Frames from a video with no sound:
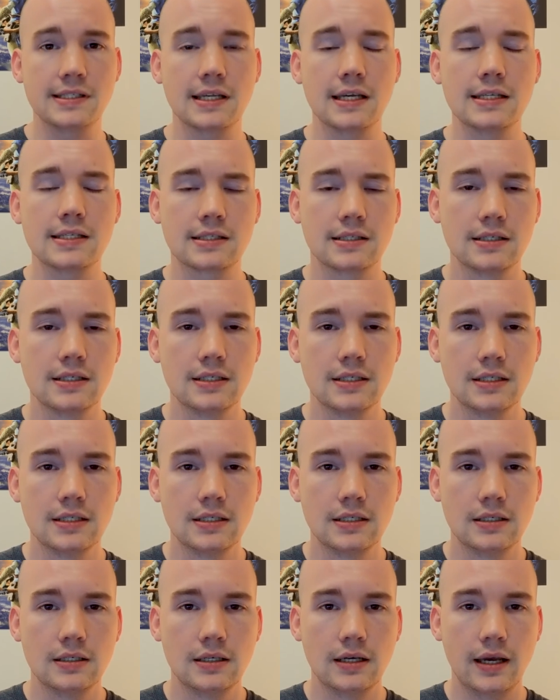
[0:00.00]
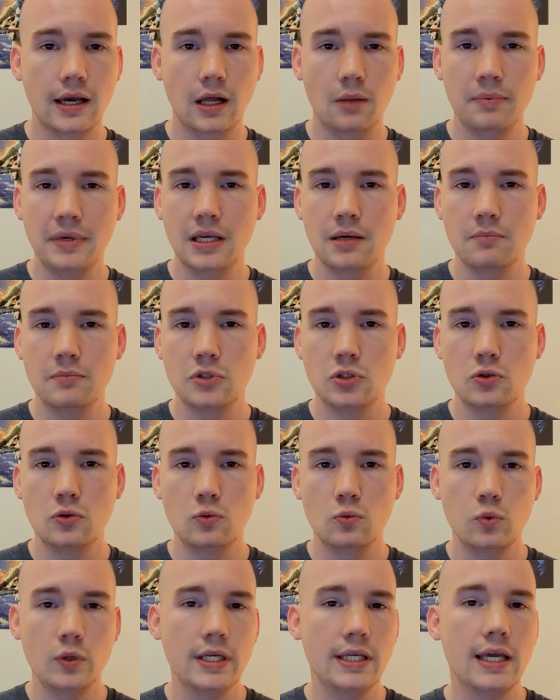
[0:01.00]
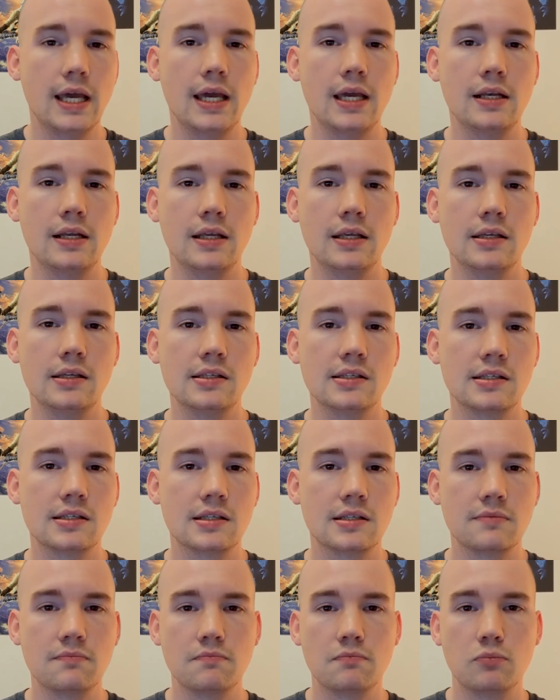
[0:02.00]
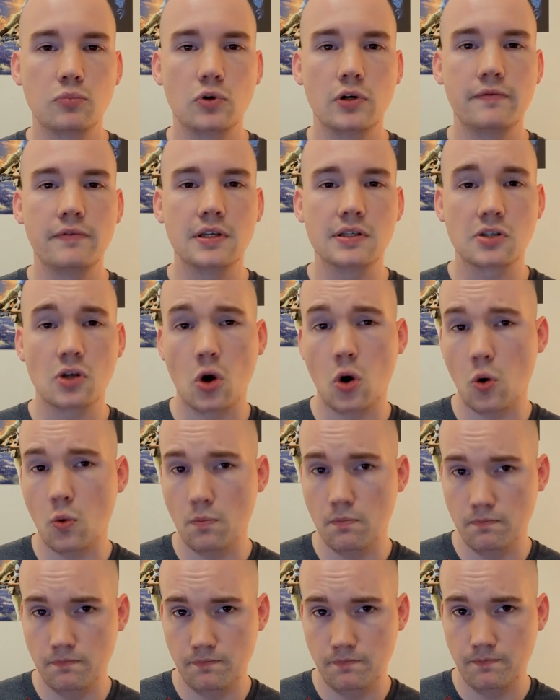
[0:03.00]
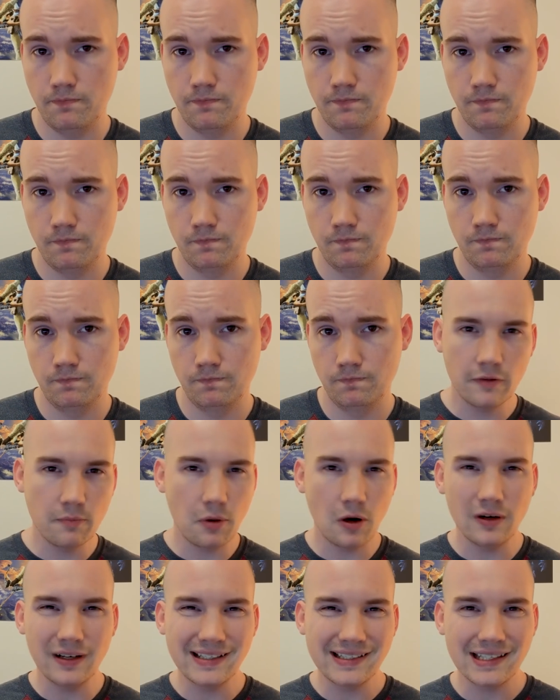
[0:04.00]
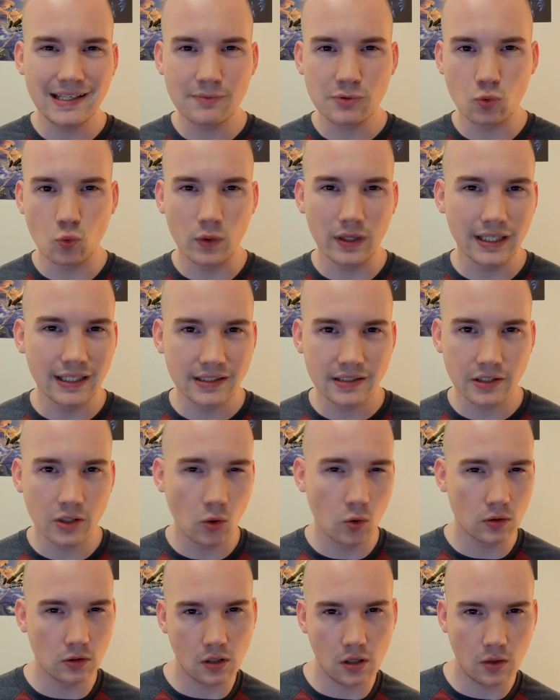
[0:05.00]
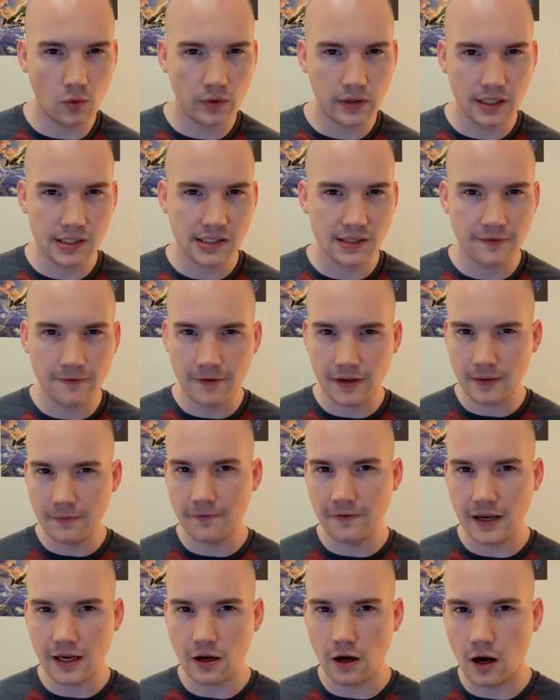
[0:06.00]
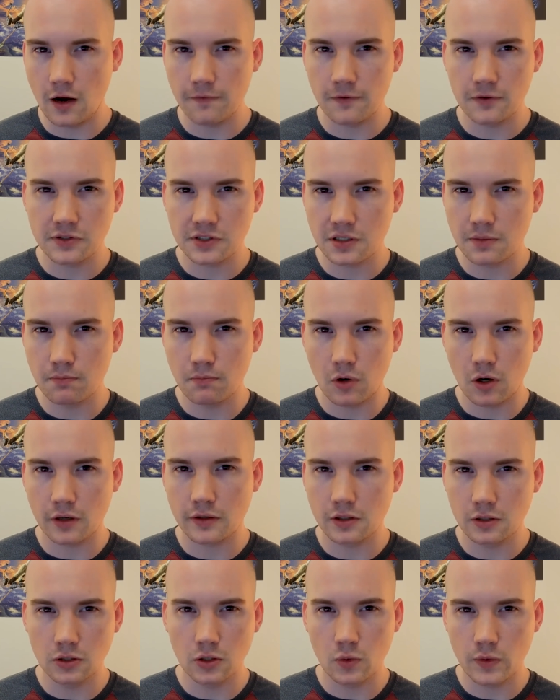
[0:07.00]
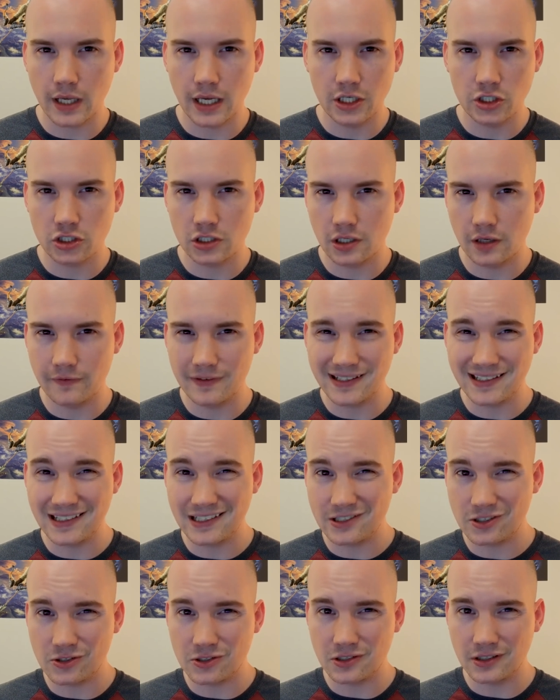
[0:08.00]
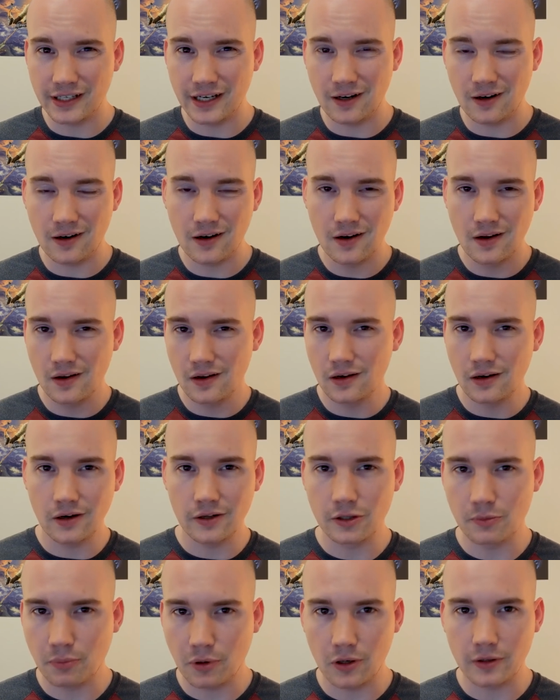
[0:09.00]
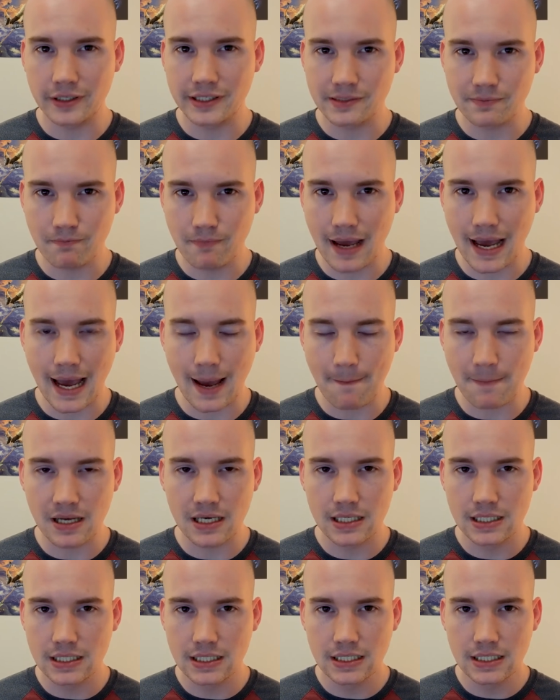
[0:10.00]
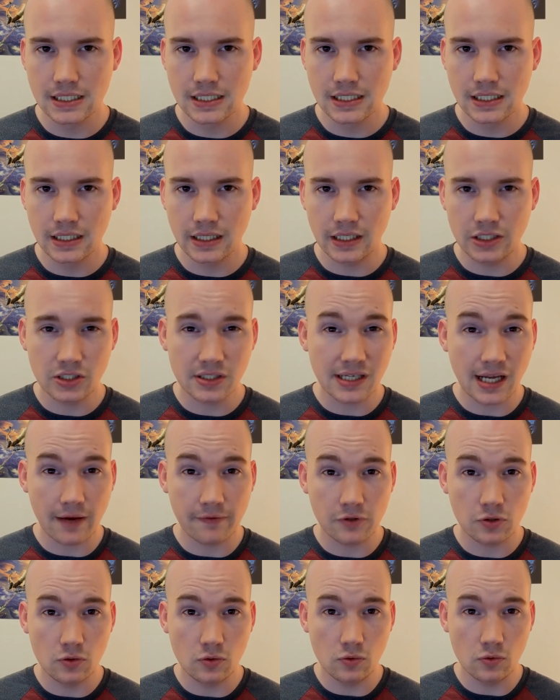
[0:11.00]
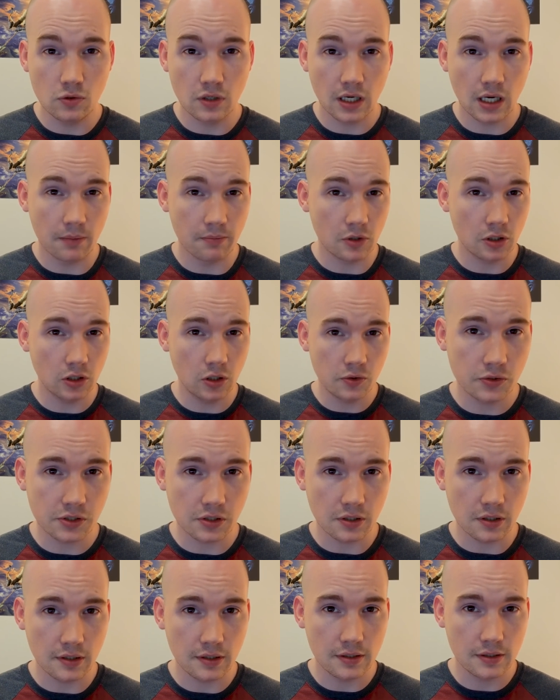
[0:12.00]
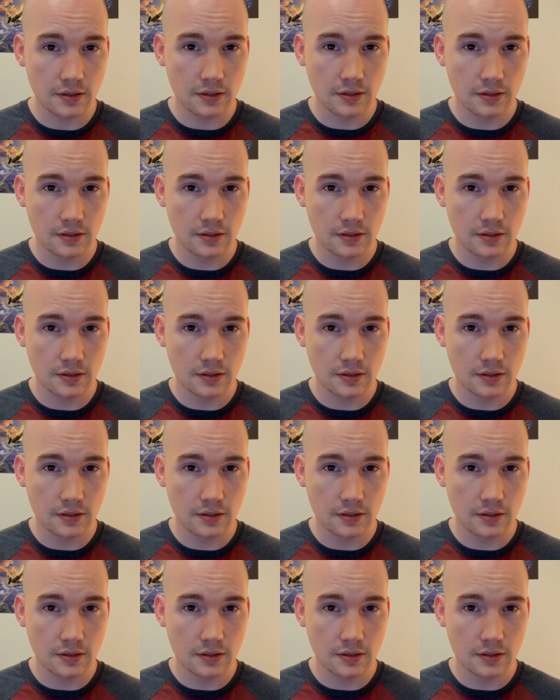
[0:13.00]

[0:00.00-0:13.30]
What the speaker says: he says, help him to regain his previous home. If the party seems willing to go along with this, Venomfang offers to mark the location of his sister's lair on the party's map. They just have to come closer.